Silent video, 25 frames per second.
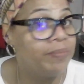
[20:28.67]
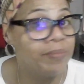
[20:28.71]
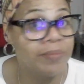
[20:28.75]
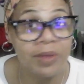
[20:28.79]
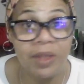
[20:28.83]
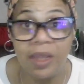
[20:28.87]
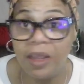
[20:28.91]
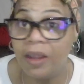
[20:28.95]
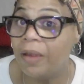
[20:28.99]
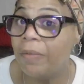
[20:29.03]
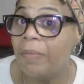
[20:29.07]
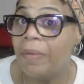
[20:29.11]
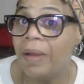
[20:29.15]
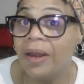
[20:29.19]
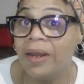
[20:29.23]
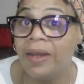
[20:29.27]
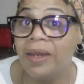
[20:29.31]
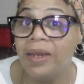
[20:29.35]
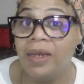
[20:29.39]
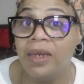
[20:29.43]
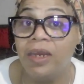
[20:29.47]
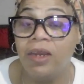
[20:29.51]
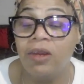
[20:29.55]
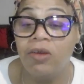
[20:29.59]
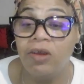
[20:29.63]

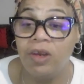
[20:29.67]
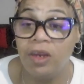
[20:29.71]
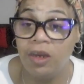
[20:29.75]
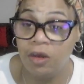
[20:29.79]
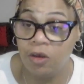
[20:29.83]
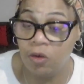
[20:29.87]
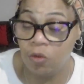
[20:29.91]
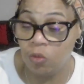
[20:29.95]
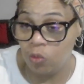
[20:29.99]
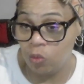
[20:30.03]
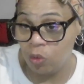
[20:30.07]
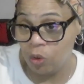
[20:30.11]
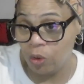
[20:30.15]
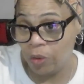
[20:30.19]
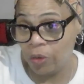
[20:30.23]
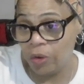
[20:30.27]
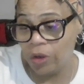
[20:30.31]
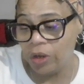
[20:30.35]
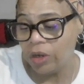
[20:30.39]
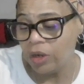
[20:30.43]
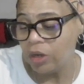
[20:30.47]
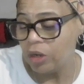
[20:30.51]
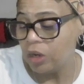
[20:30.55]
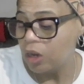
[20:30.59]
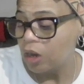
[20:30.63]
Everybody in here either
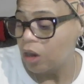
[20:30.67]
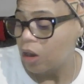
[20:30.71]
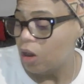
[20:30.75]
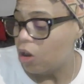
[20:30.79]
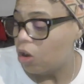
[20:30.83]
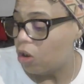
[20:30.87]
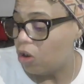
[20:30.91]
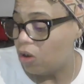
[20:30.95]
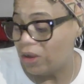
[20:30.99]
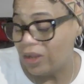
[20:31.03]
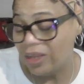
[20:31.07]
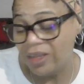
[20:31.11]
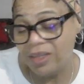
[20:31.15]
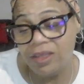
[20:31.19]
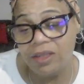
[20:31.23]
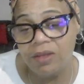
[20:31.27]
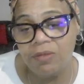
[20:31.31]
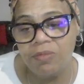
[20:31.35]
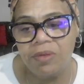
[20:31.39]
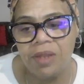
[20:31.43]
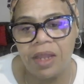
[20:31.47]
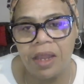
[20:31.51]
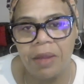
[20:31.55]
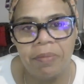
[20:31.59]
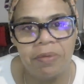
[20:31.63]
work or get
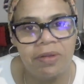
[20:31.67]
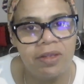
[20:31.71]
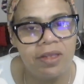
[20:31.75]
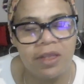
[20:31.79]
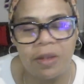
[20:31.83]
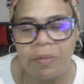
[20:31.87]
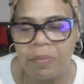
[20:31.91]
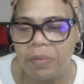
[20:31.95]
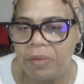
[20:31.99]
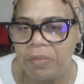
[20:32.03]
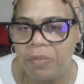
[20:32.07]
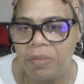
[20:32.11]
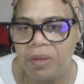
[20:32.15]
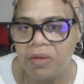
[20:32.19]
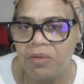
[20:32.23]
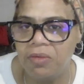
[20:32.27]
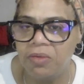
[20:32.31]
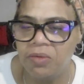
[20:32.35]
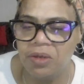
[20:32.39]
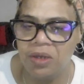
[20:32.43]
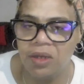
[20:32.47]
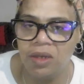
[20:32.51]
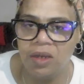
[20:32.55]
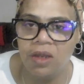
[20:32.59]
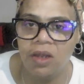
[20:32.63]
some type of
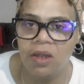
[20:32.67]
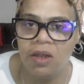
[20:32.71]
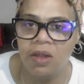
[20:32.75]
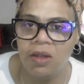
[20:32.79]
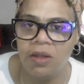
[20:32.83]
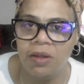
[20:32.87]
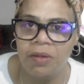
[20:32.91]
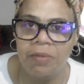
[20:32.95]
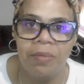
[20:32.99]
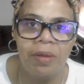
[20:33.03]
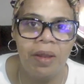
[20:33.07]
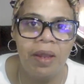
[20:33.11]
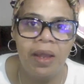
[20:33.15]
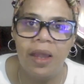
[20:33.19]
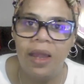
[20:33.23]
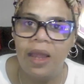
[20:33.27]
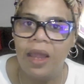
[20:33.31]
supplemental income.